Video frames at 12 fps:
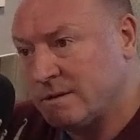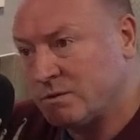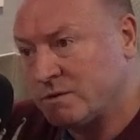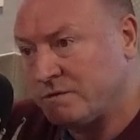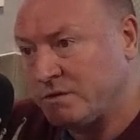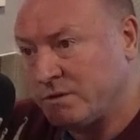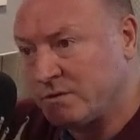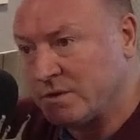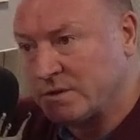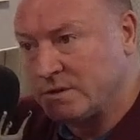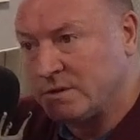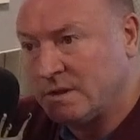go to
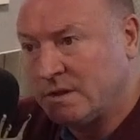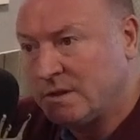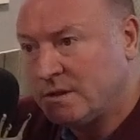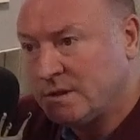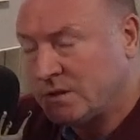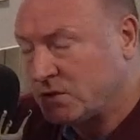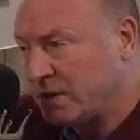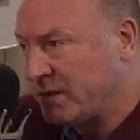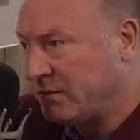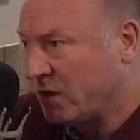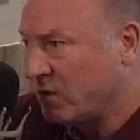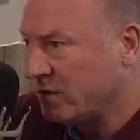funerals and, and try
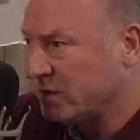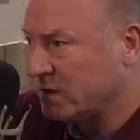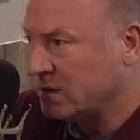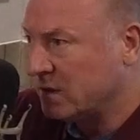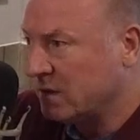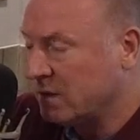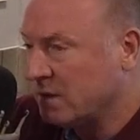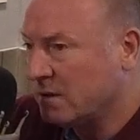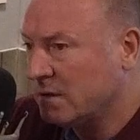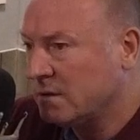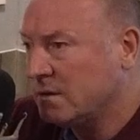and recover and, and,